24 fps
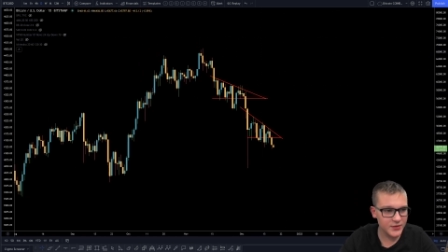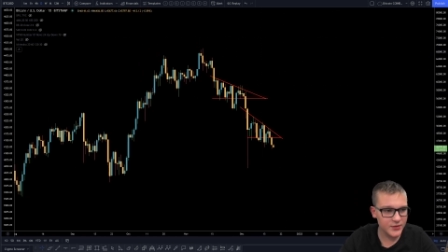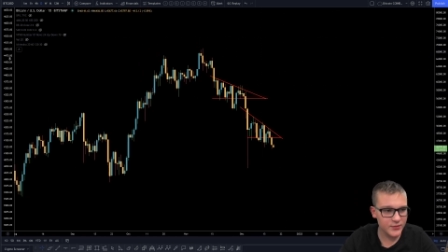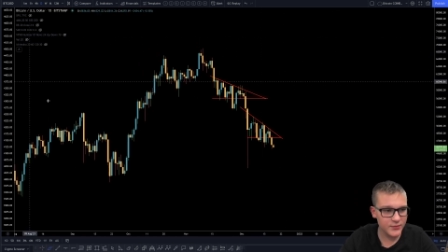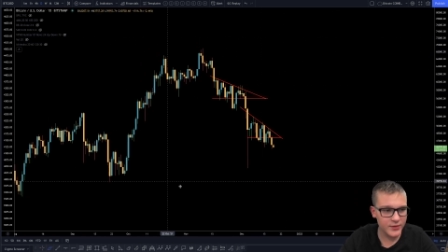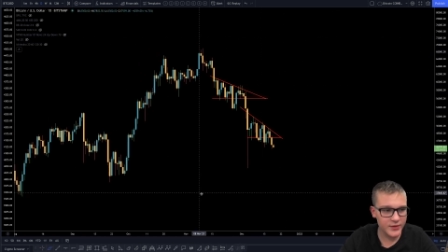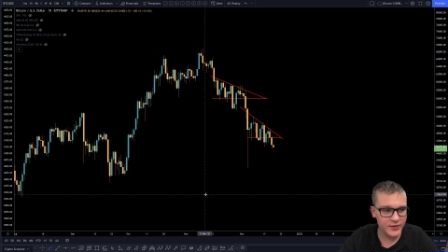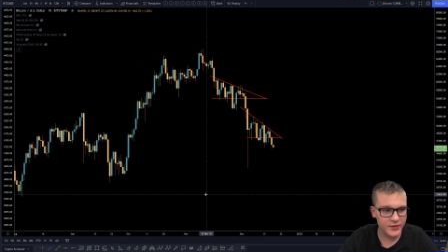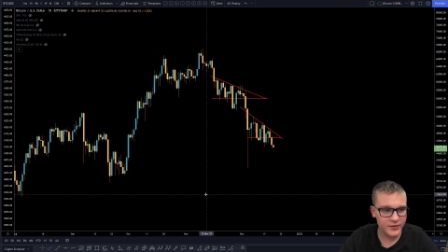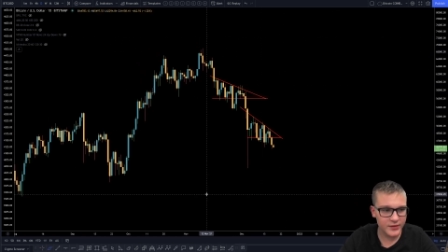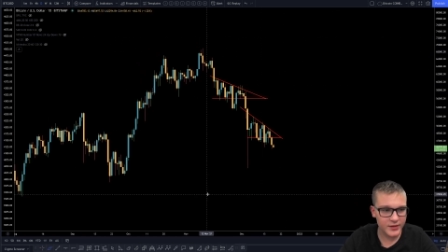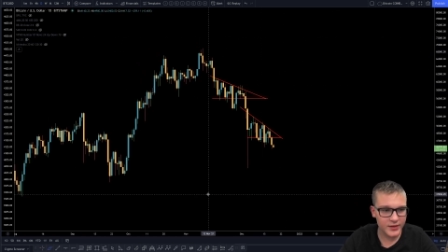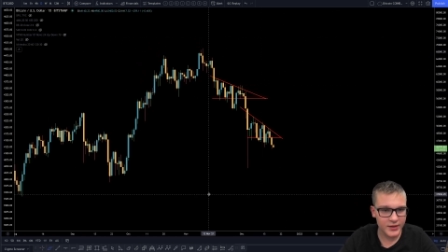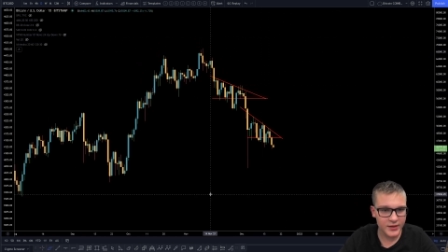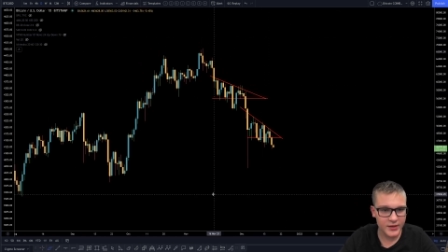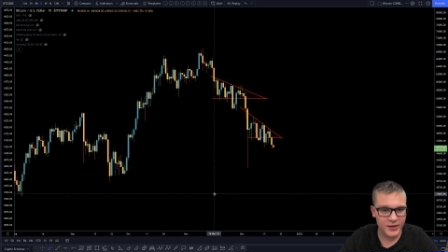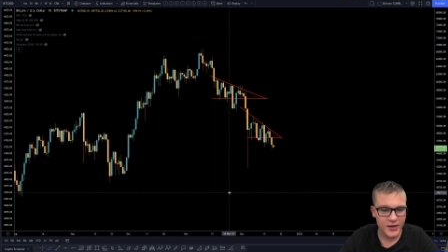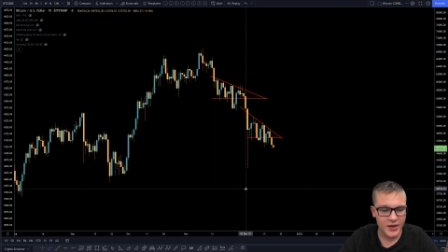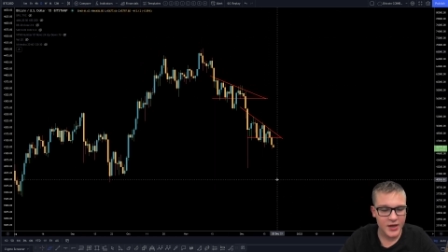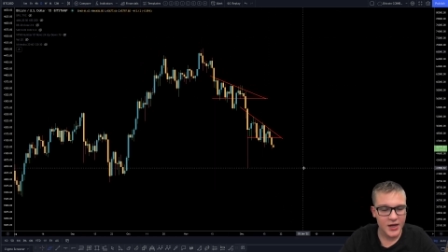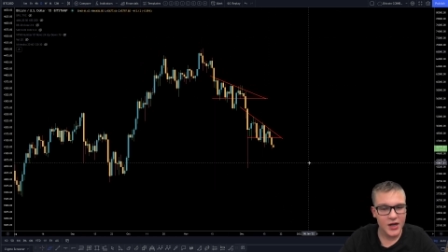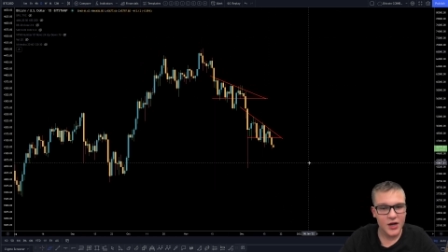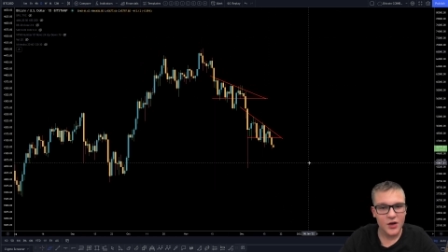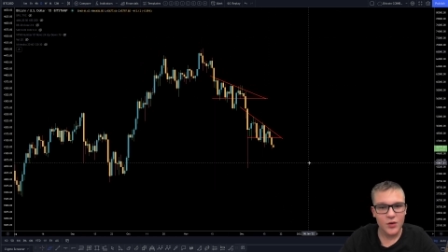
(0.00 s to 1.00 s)
are wondering,
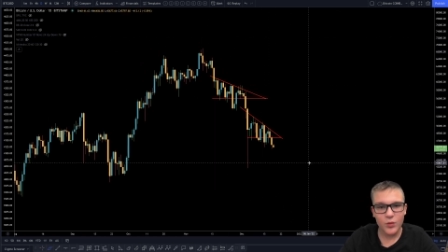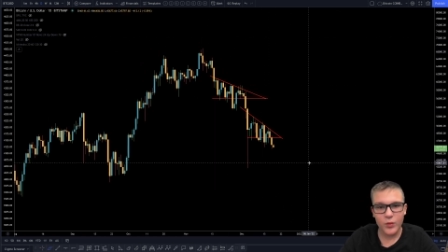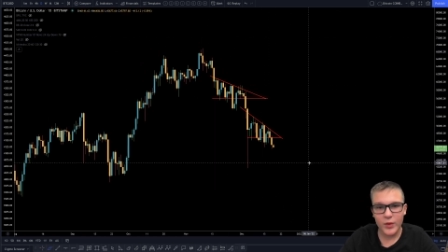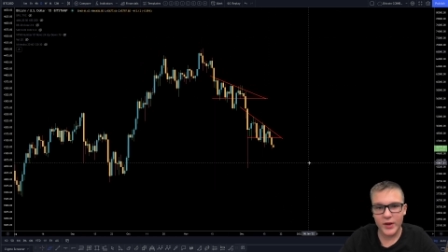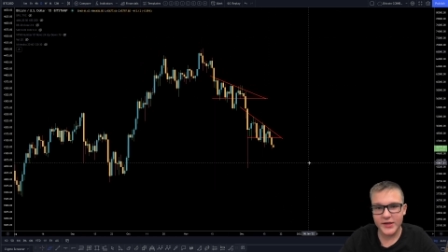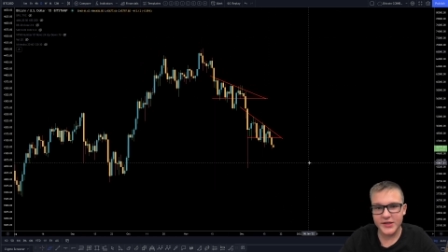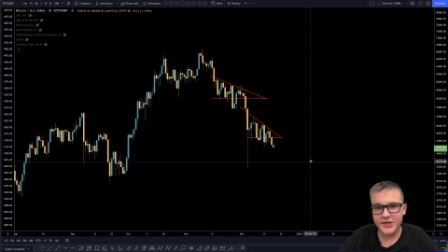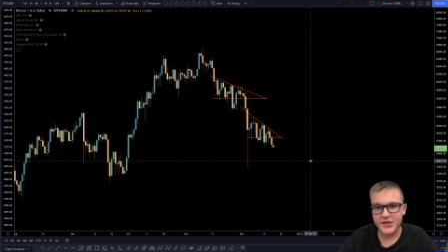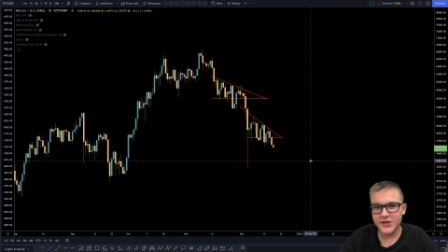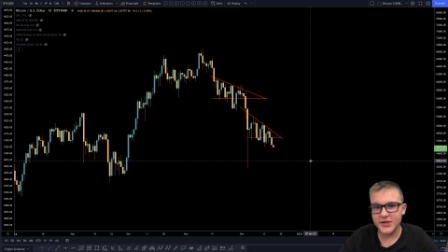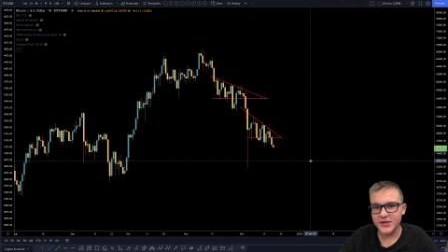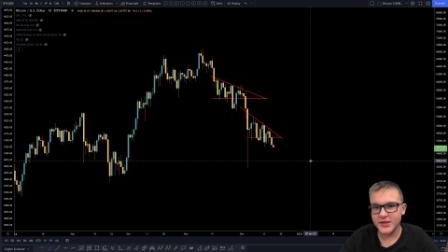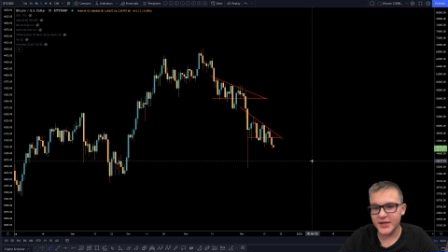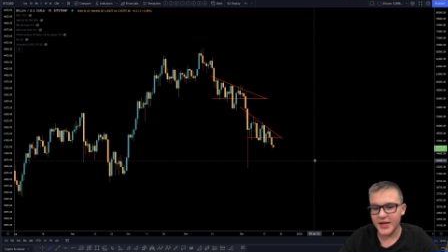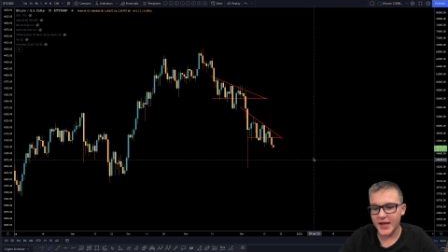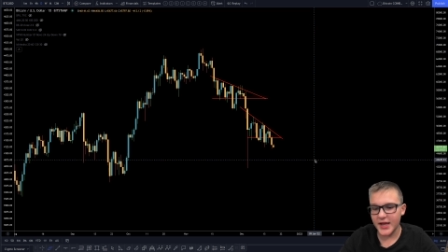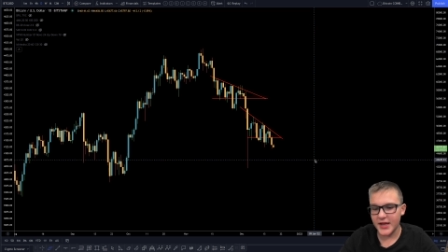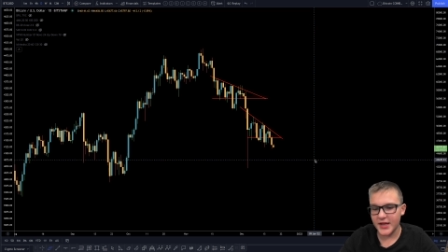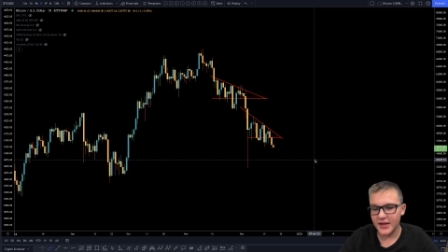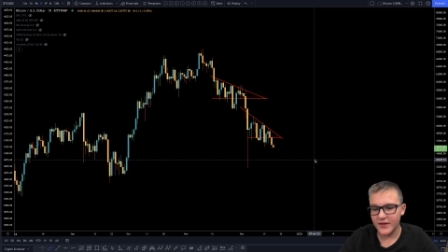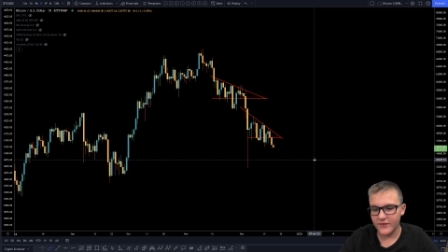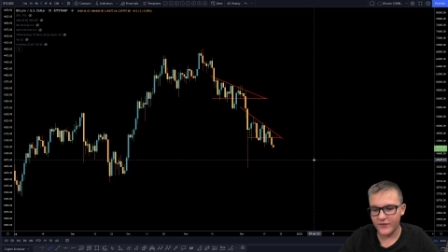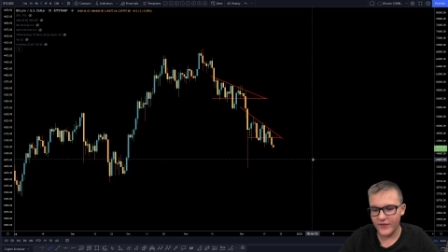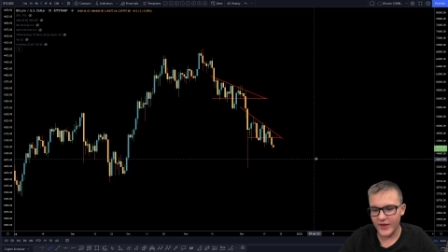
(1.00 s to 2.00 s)
when should
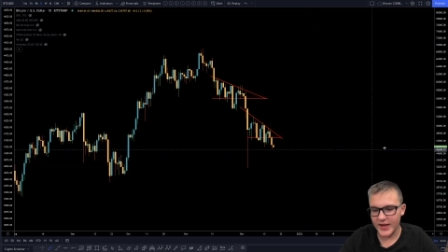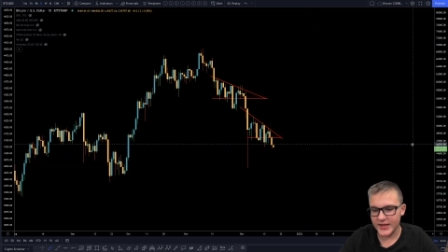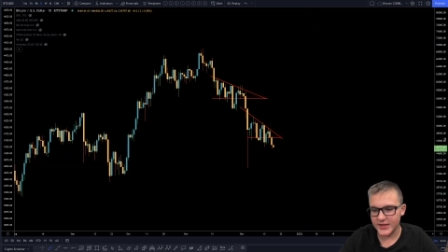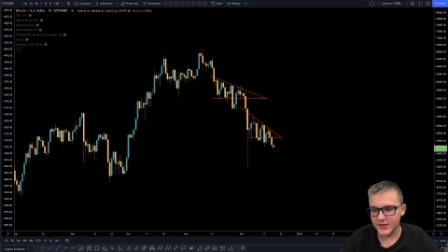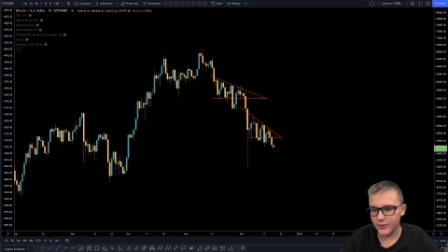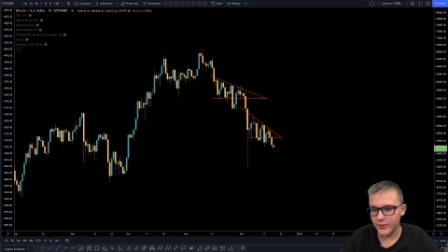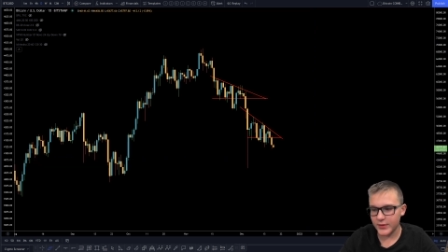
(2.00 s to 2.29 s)
they invest?